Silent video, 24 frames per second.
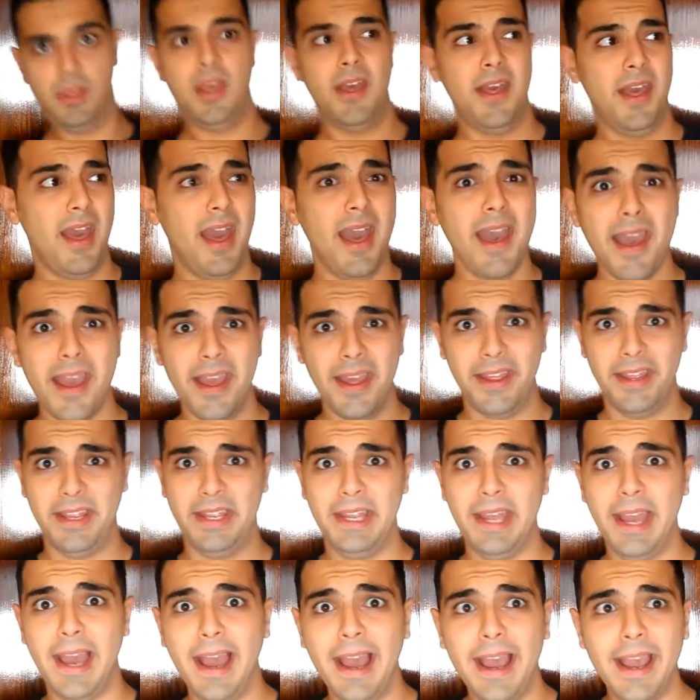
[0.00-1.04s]

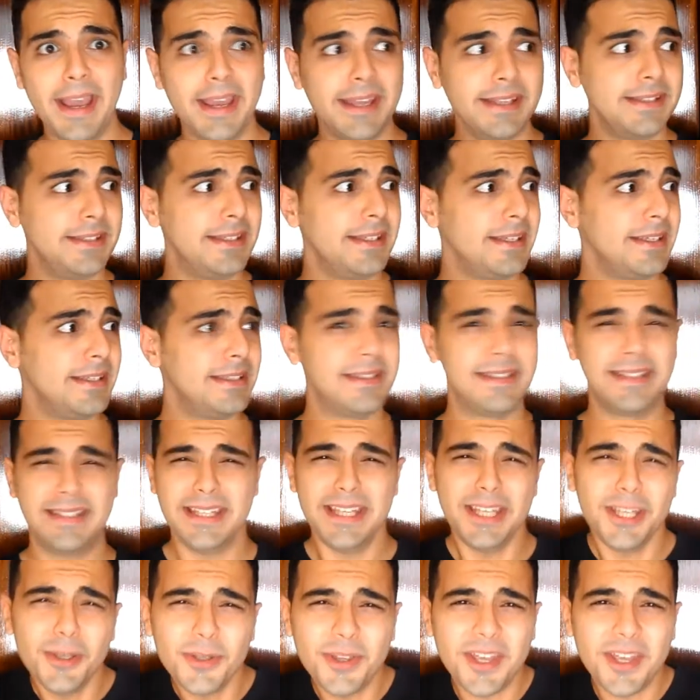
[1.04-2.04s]
Hey, I didn't see you